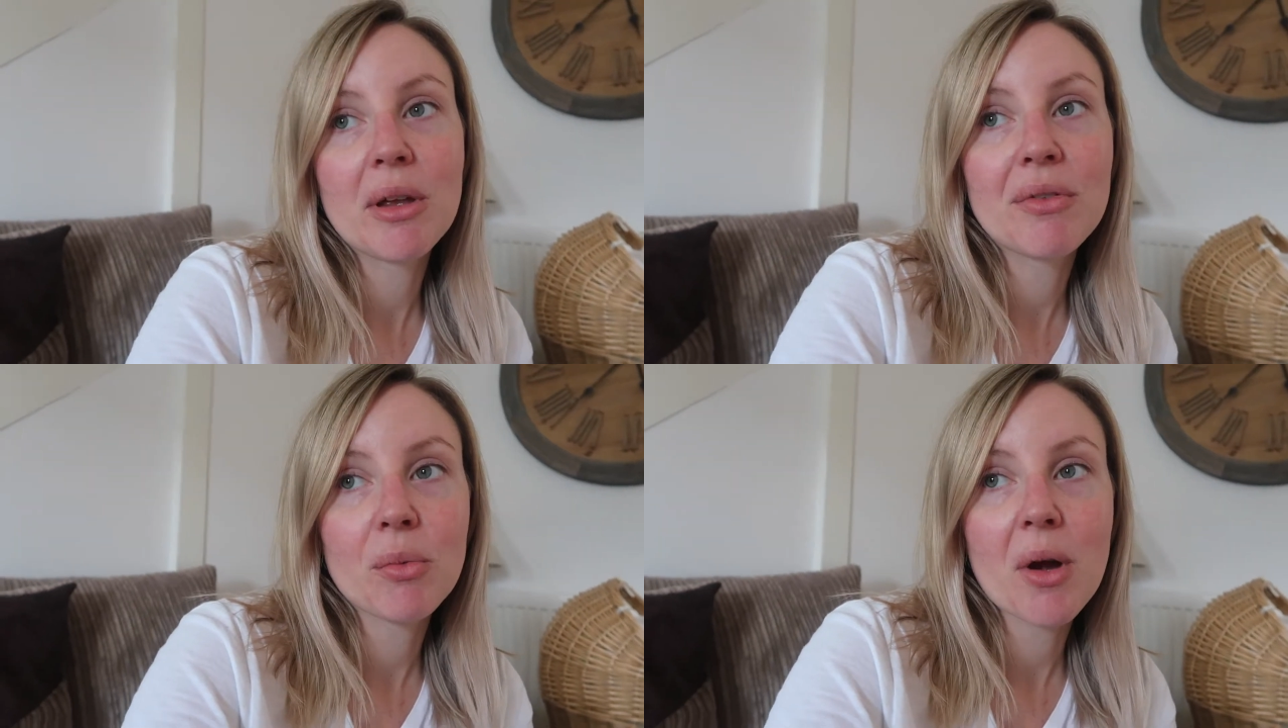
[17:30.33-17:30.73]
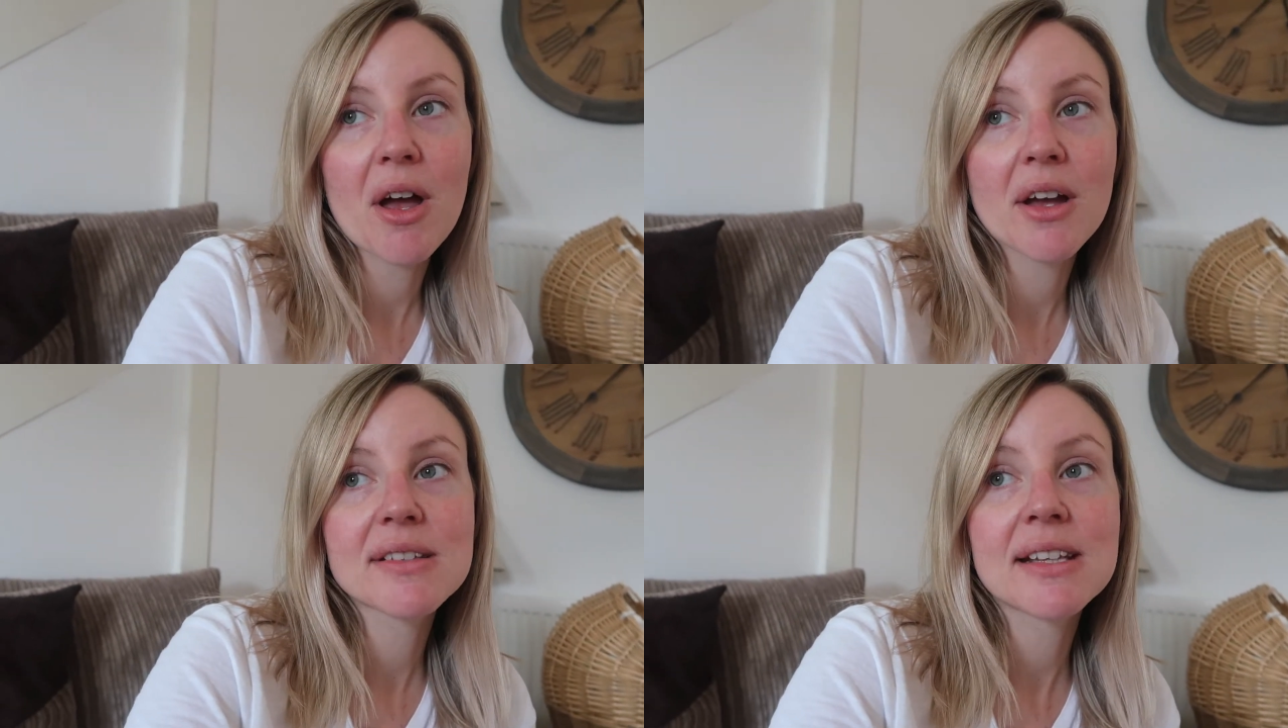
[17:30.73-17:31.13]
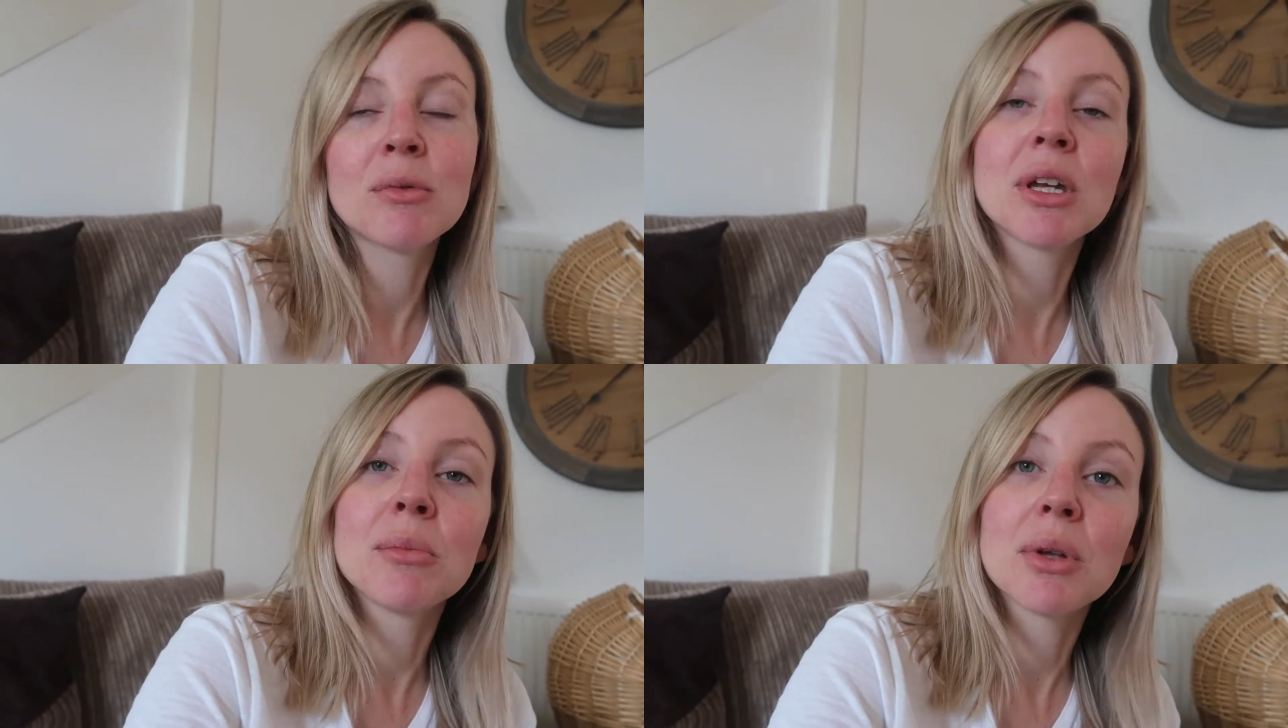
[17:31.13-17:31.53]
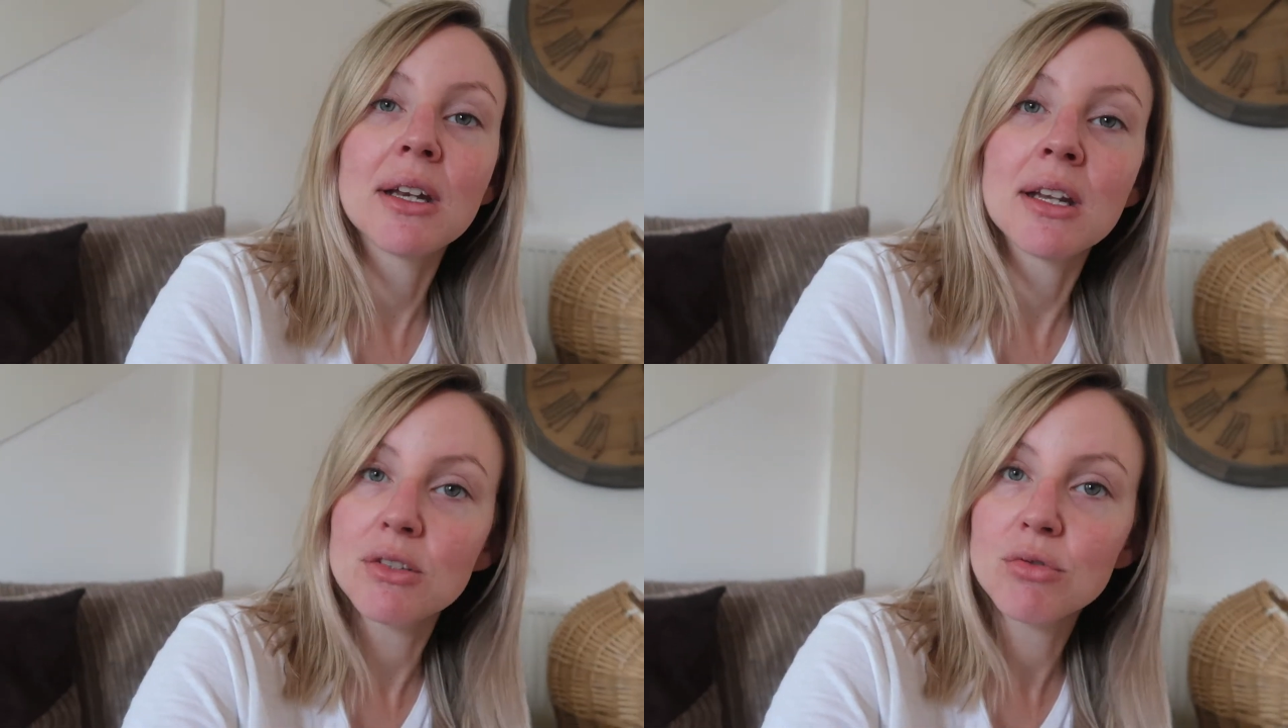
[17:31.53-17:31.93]
If it works, then we can put it
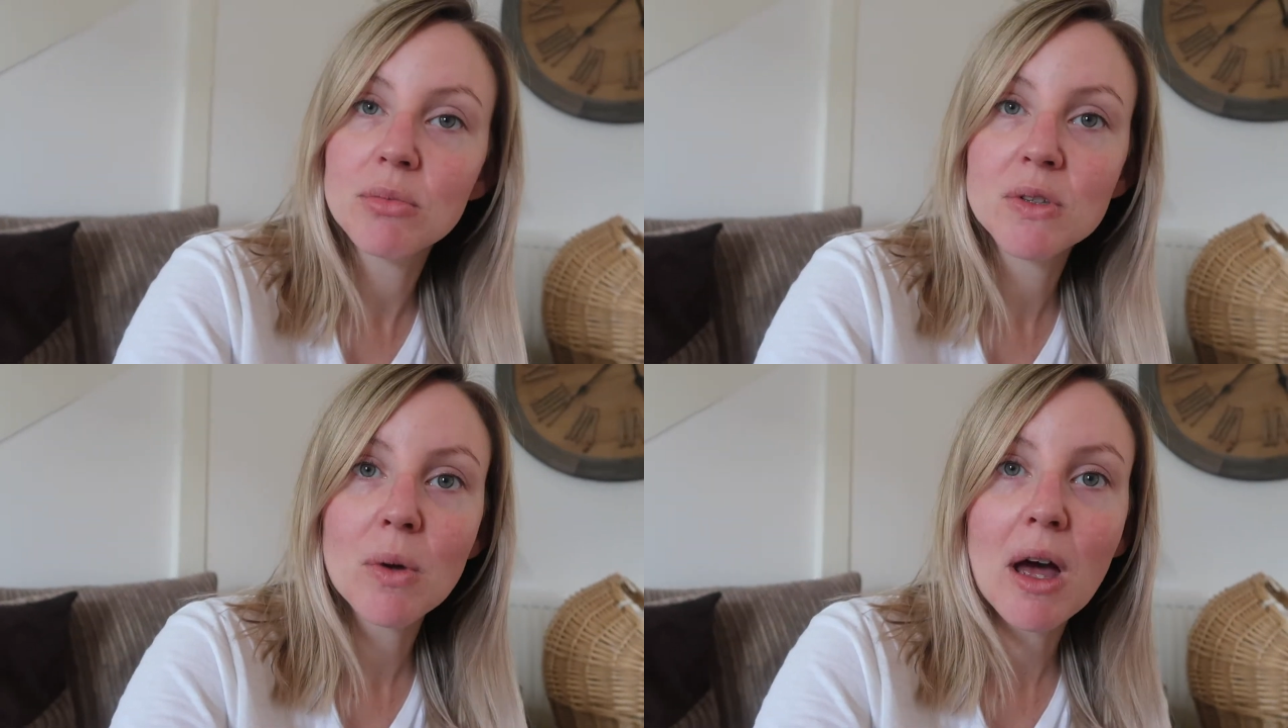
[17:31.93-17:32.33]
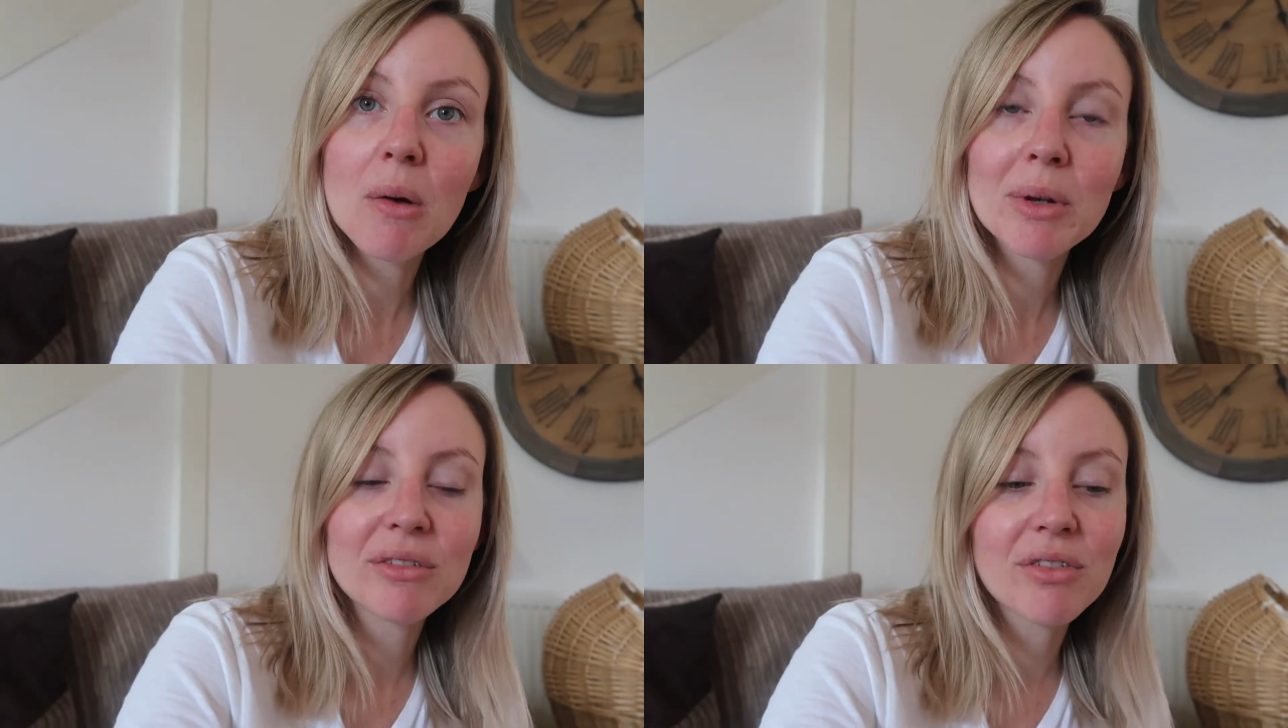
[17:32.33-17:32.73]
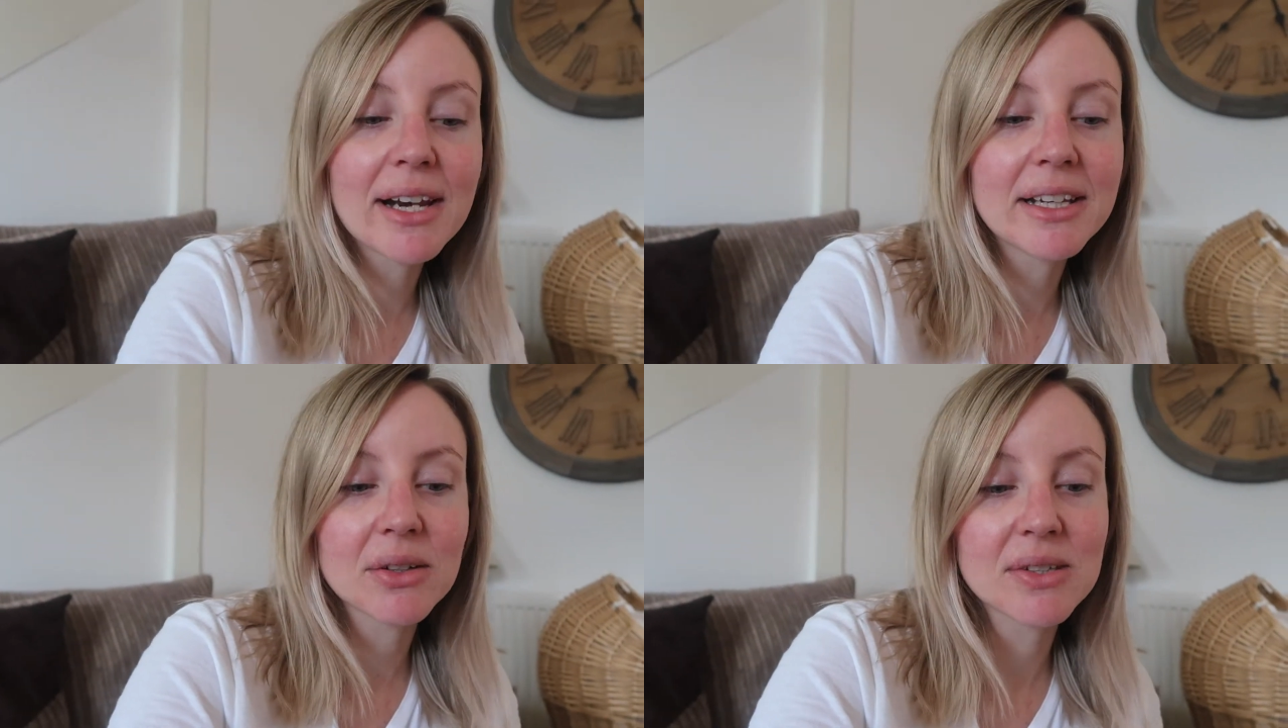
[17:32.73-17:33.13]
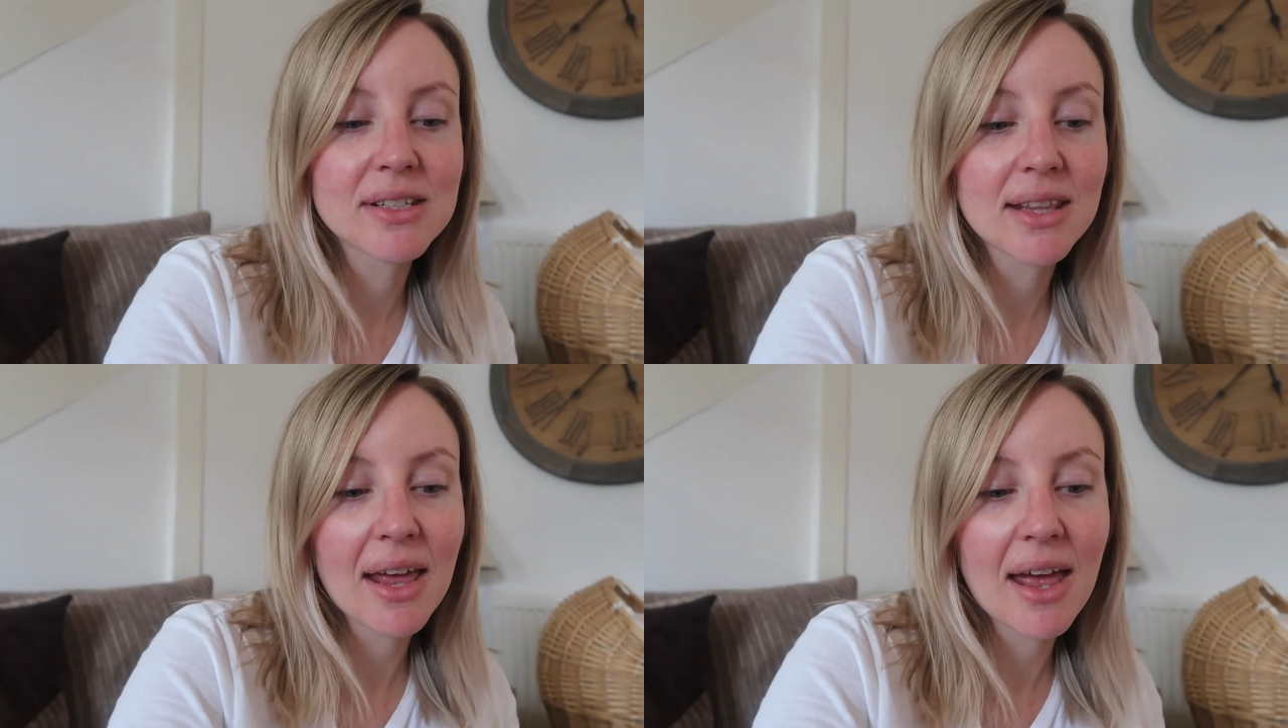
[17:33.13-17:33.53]
in his room as well when he finally goes
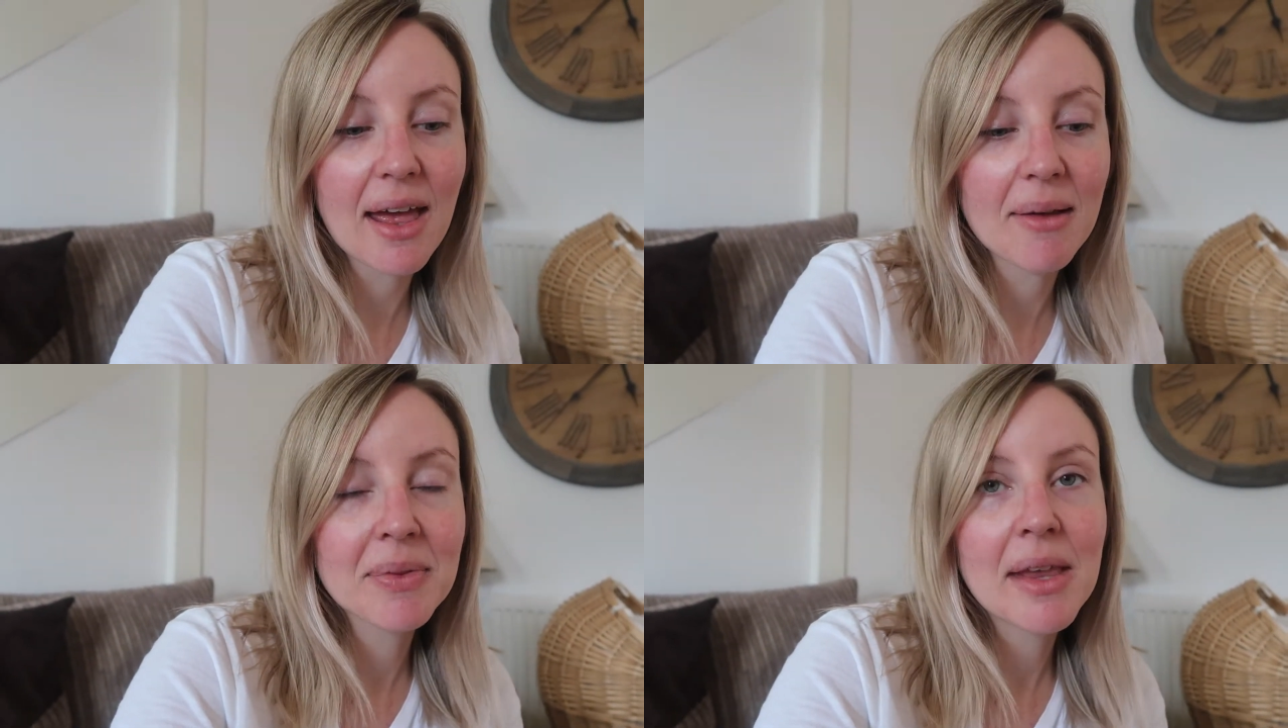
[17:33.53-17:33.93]
into there.